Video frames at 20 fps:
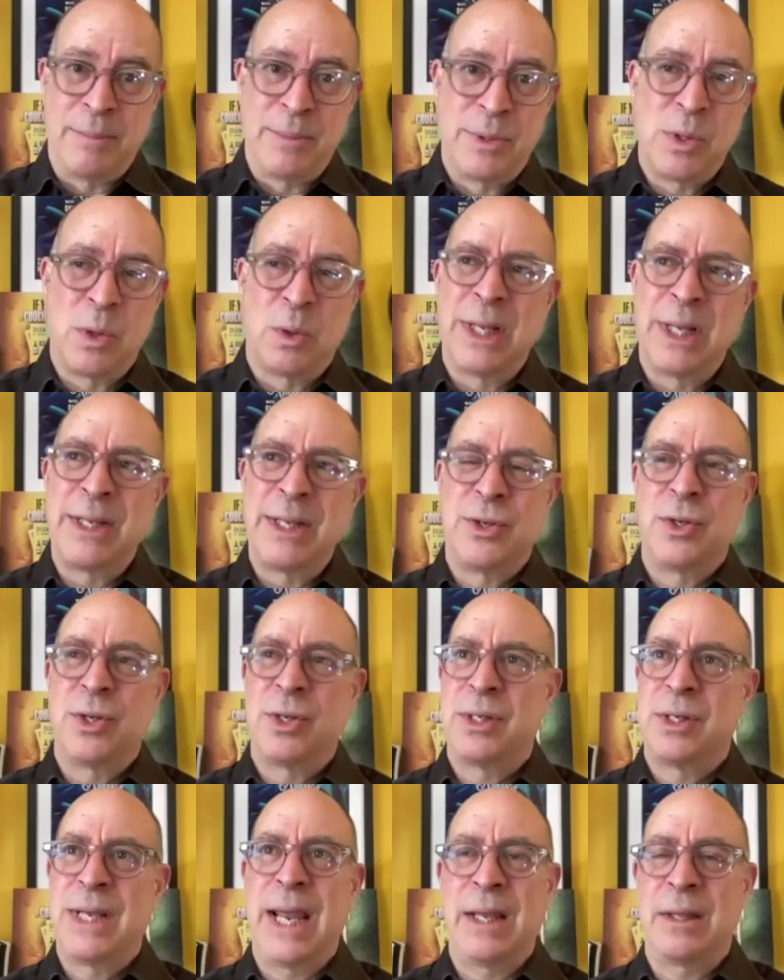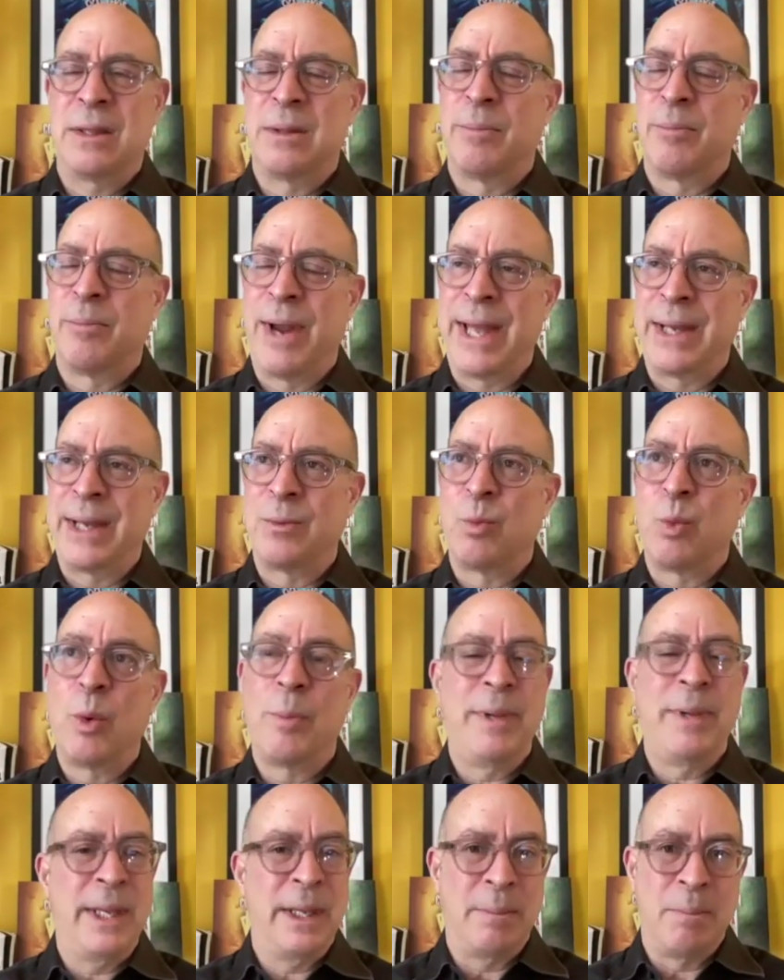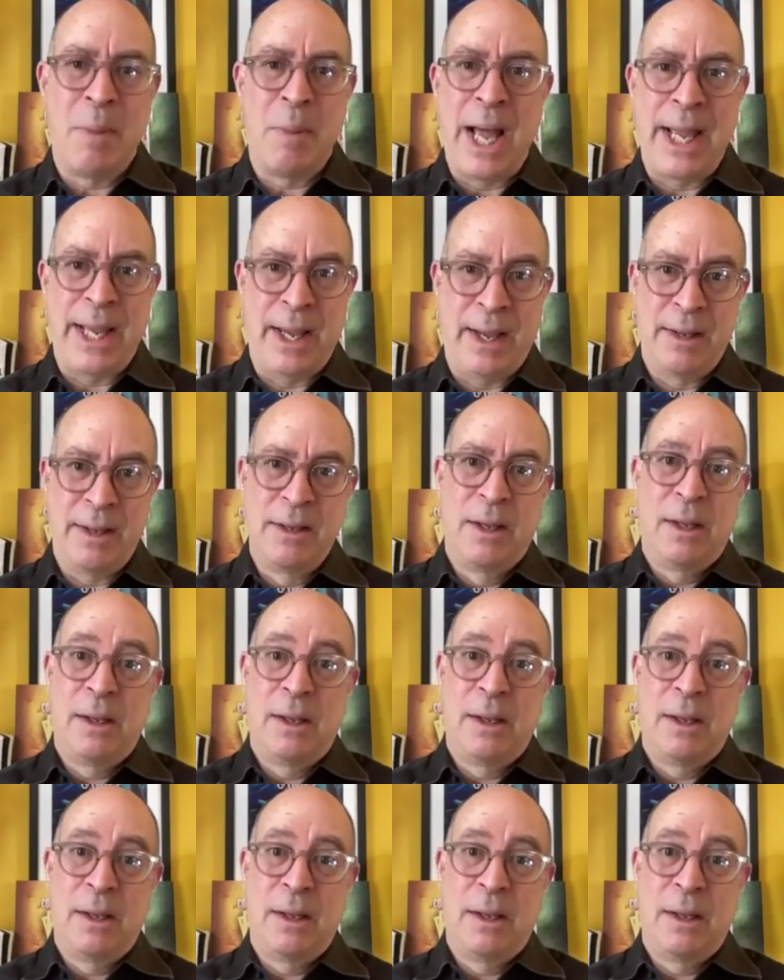So let's just take the brand Whoopi and Maya.